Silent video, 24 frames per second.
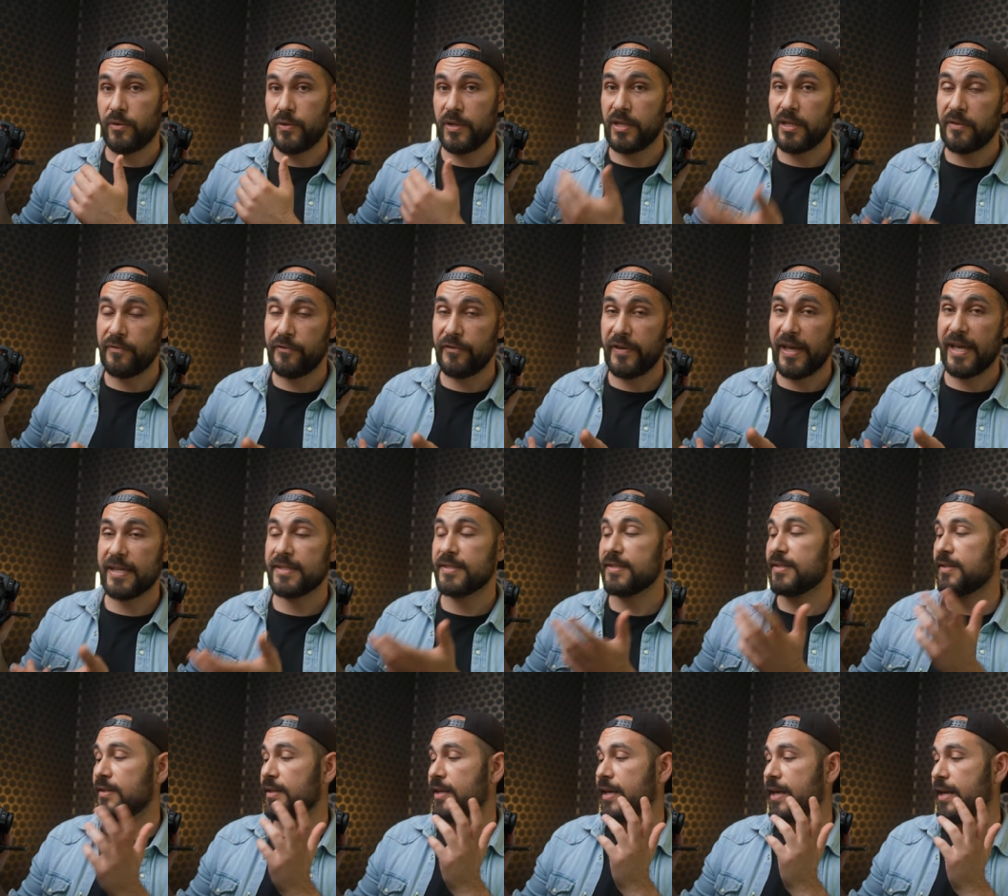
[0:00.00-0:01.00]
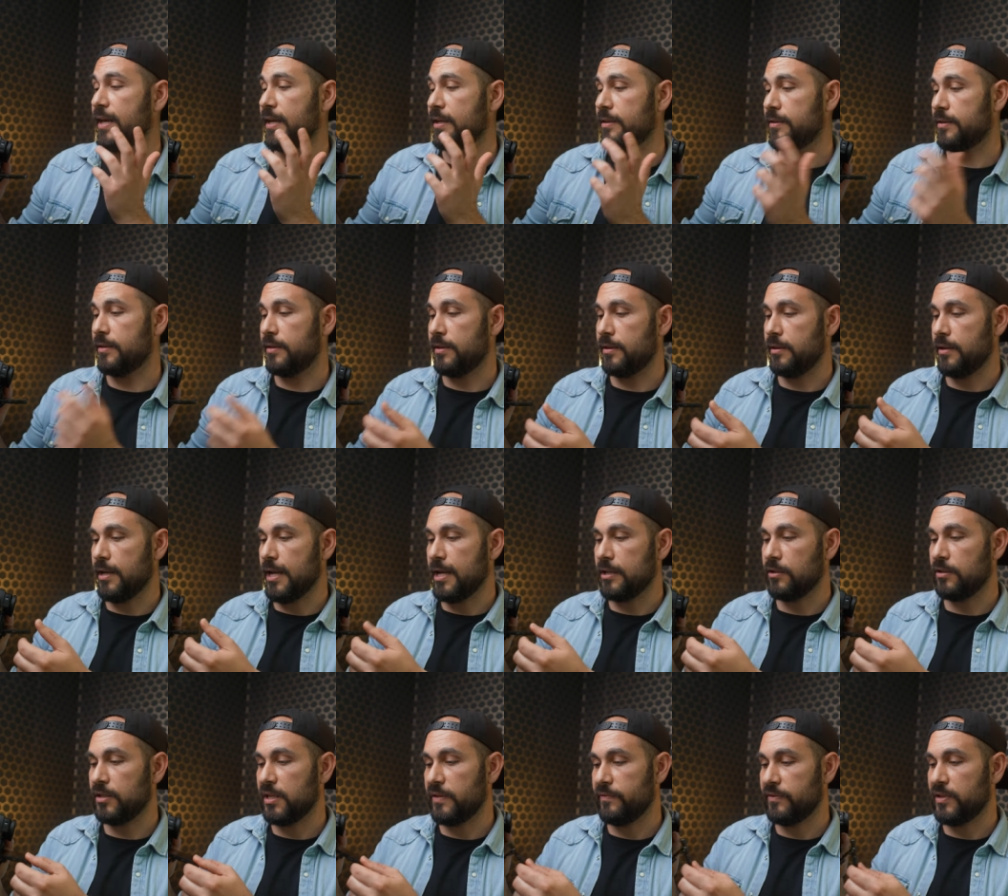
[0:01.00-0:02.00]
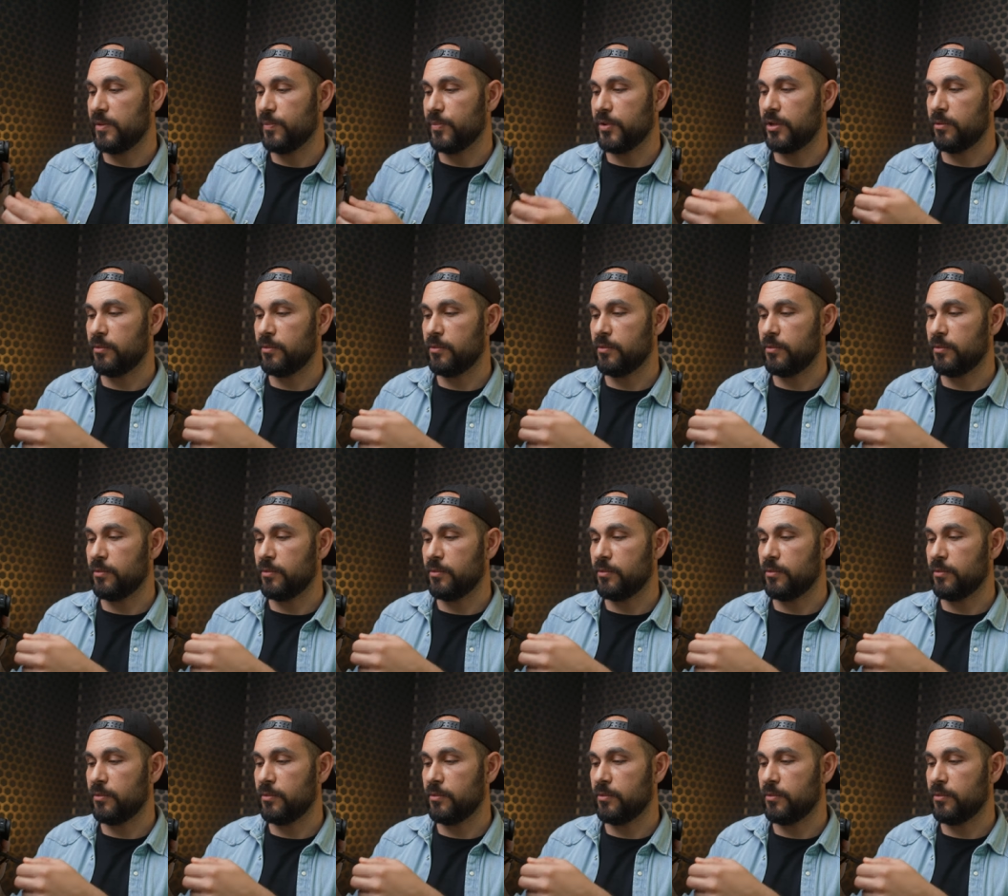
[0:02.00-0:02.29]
really fast, and I don't have the